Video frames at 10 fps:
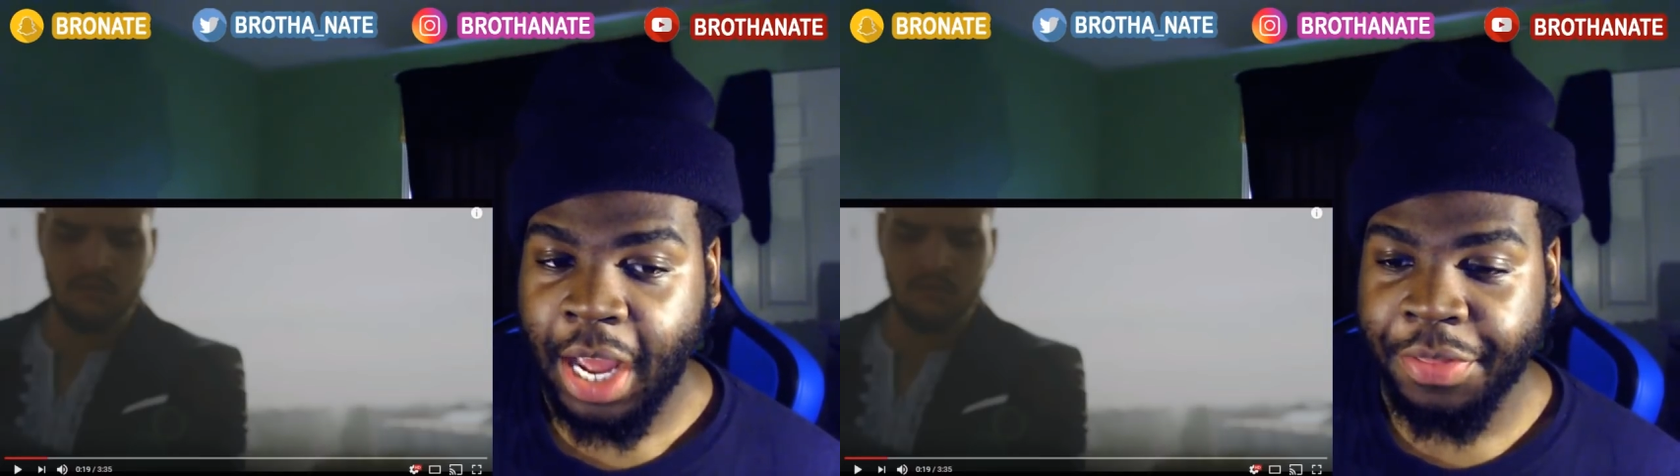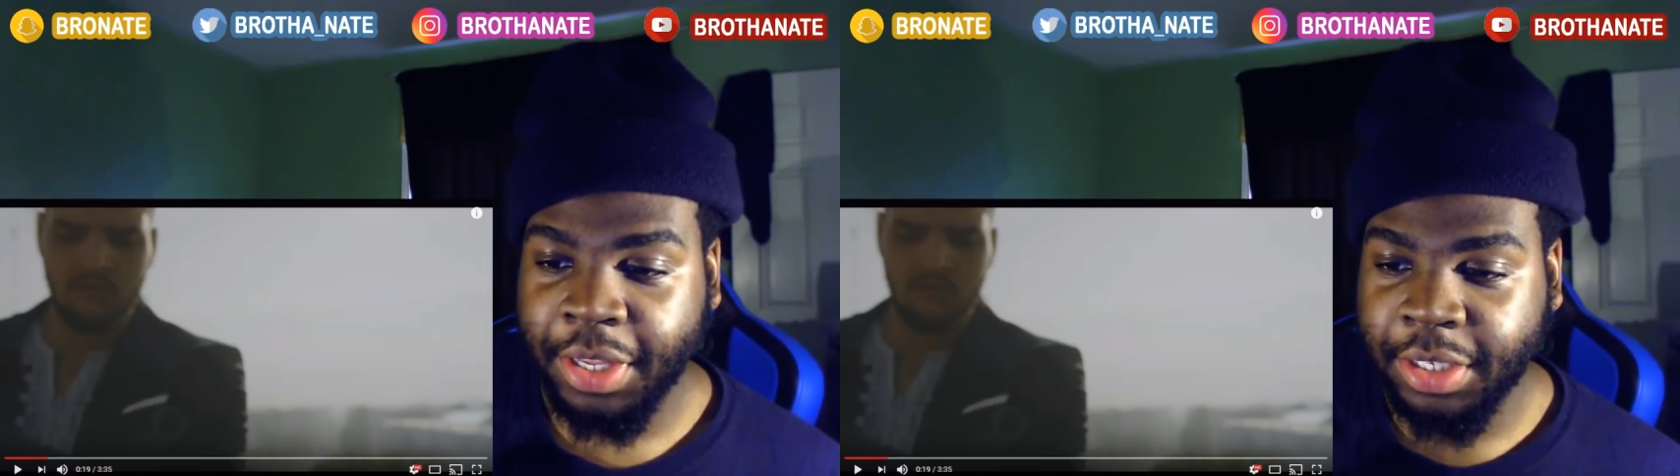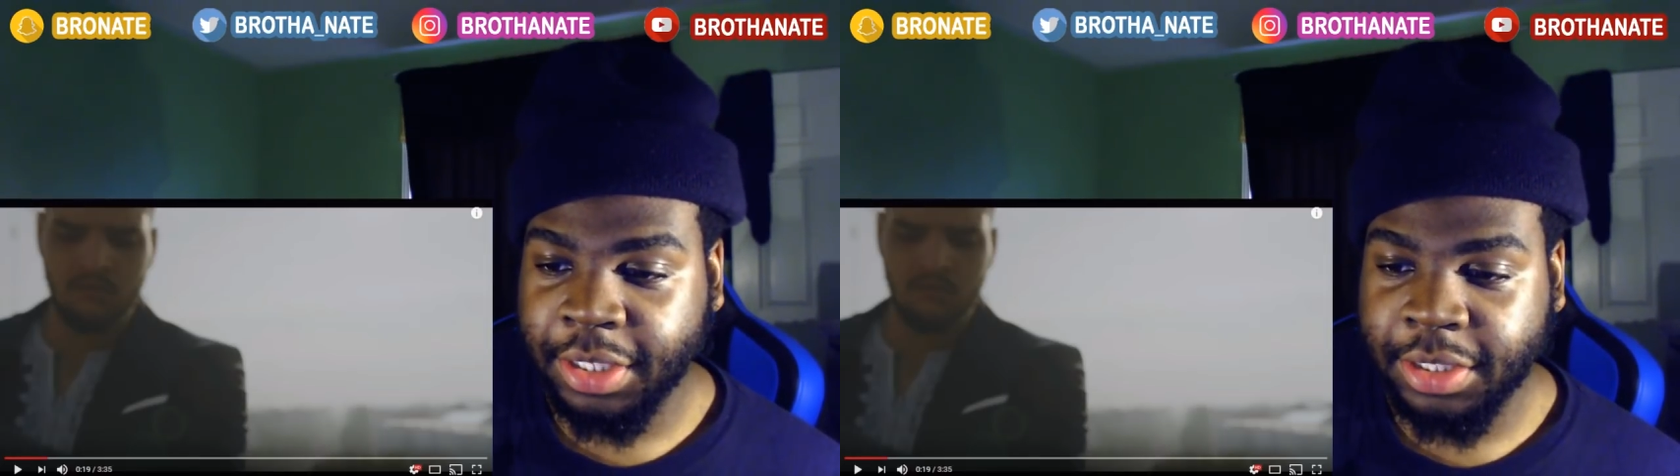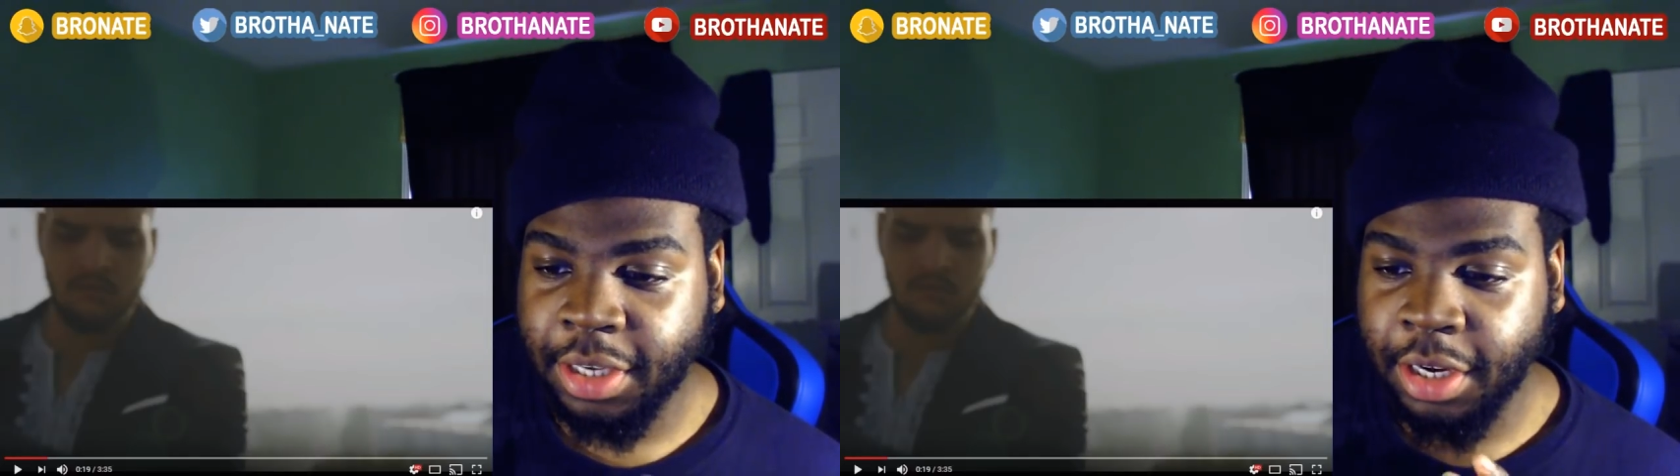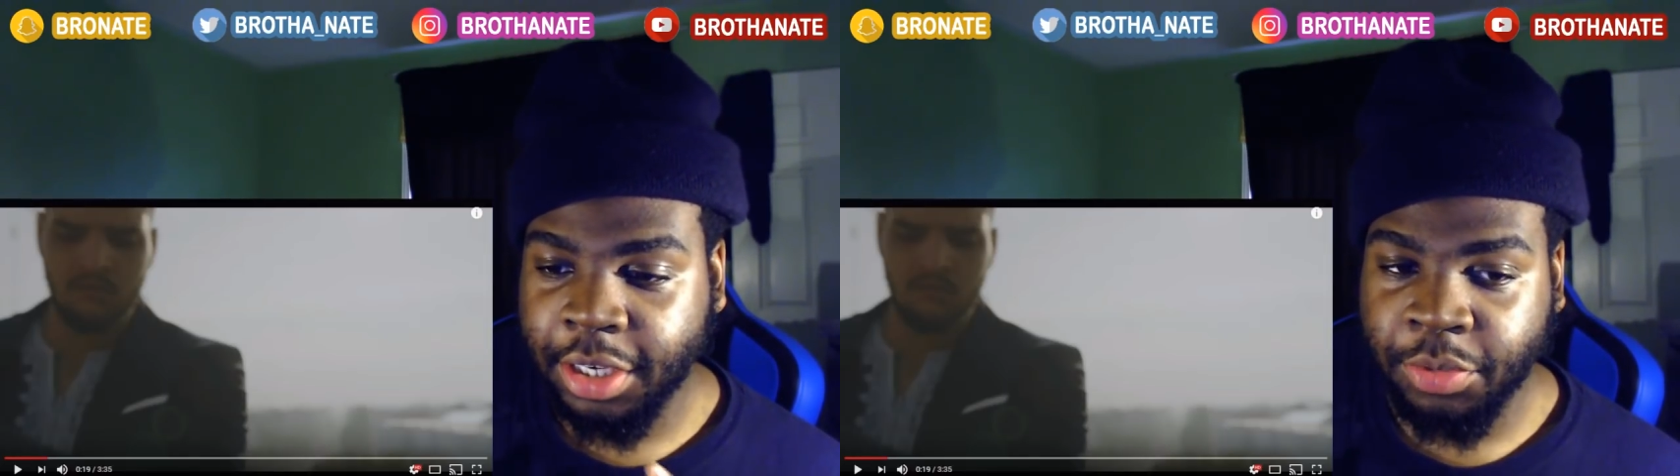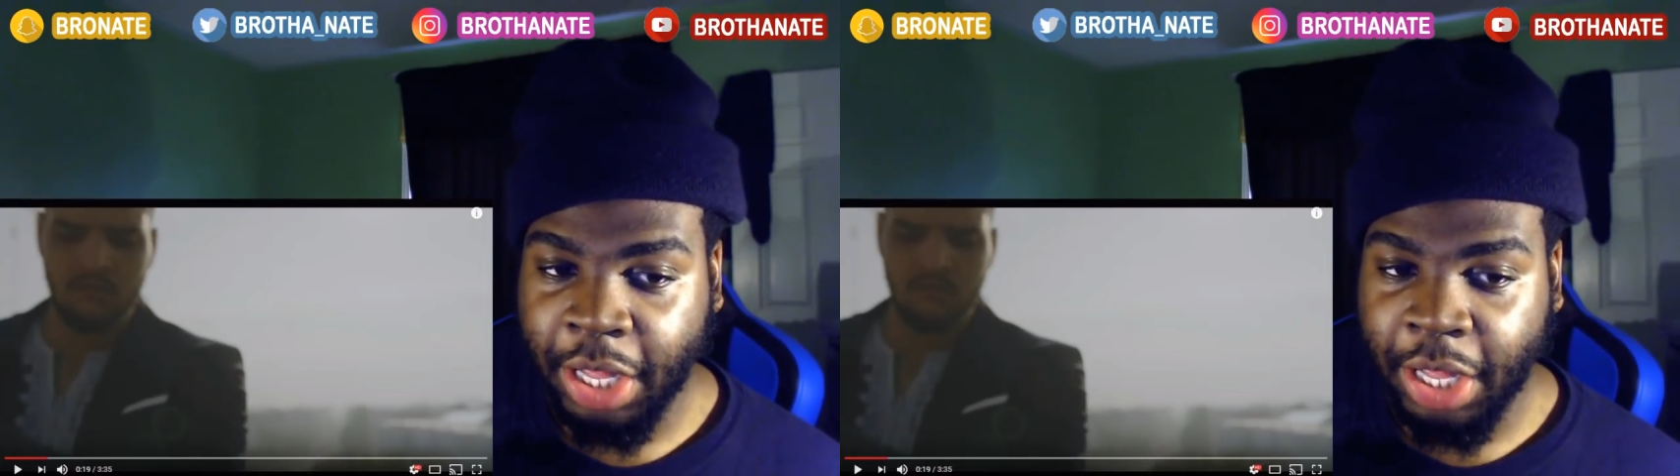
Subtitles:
think this song is,